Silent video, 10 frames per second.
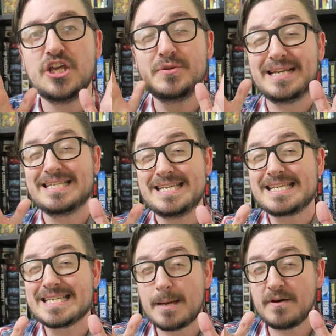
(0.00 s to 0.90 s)
You can see
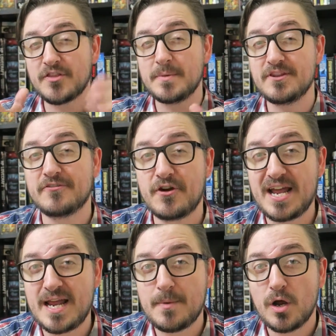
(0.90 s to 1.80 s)
some of them in the
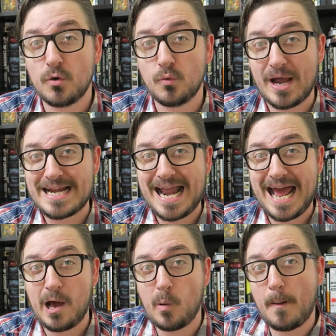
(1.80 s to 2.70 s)
frame right
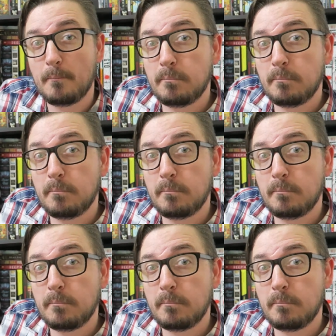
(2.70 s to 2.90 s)
now.